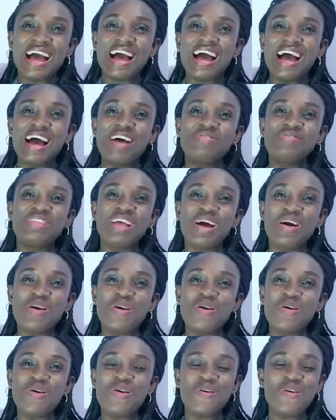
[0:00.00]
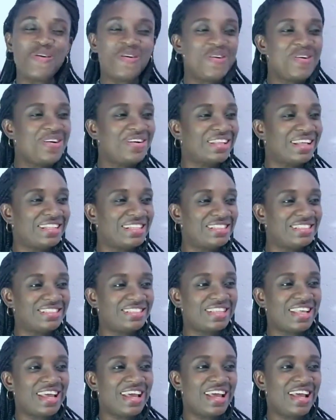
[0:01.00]
after all that He
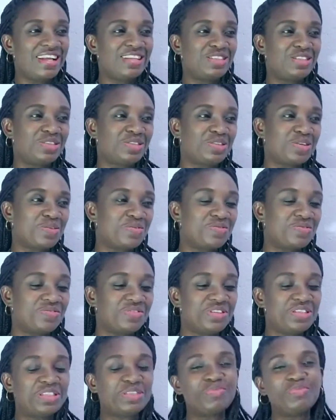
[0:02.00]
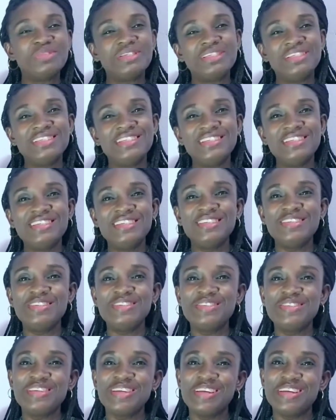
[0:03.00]
said to convince me
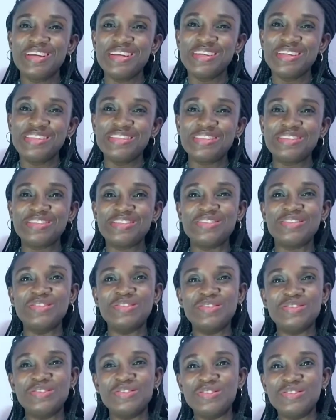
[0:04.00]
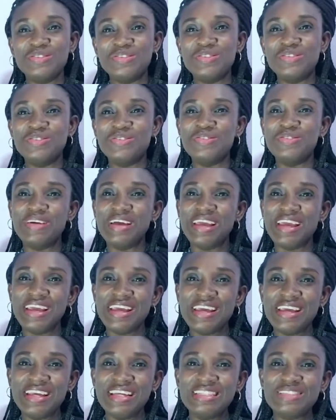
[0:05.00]
to
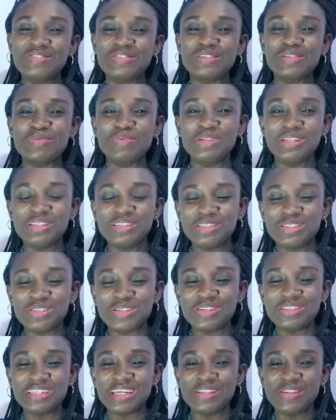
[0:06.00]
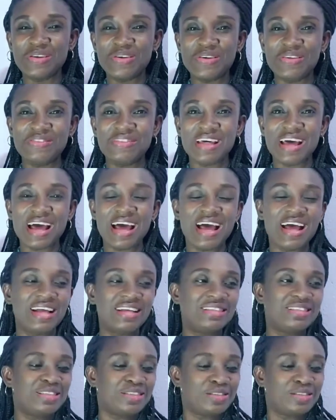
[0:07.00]
wait for somebody in the church and all that,